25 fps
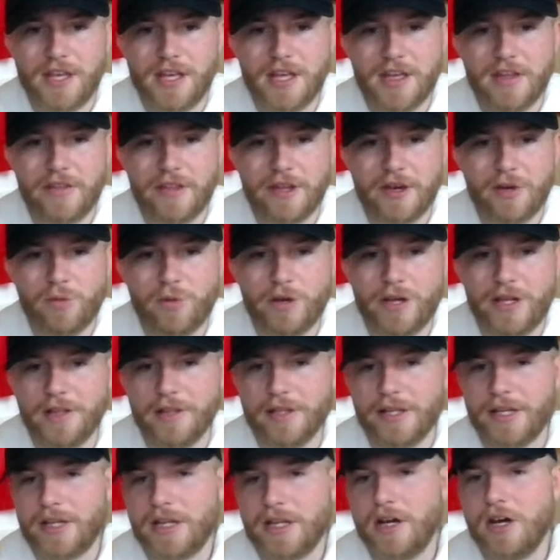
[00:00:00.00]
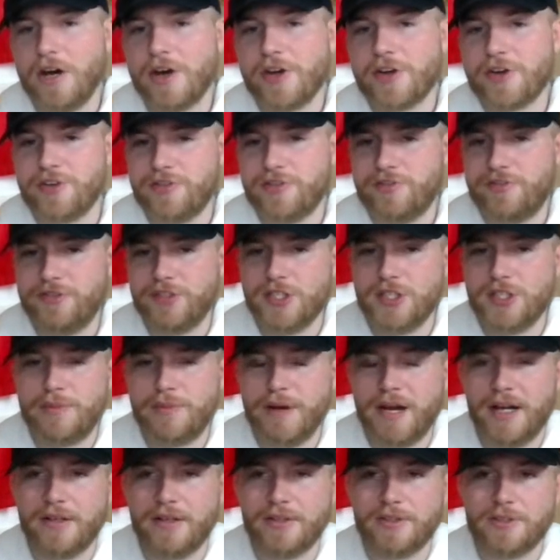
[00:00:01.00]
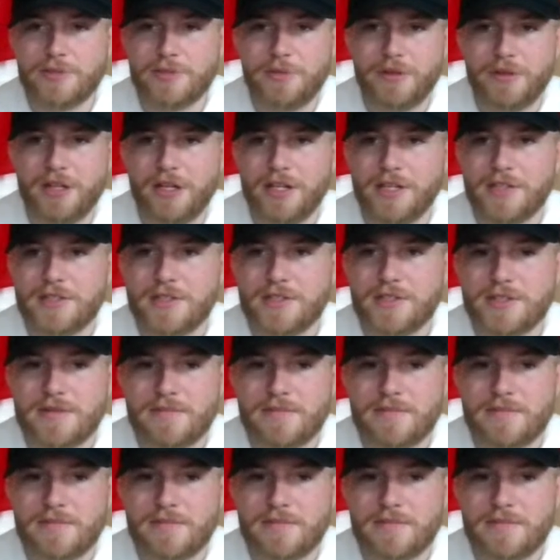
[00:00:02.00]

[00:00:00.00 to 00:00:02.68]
And they weigh like 150 pounds plus.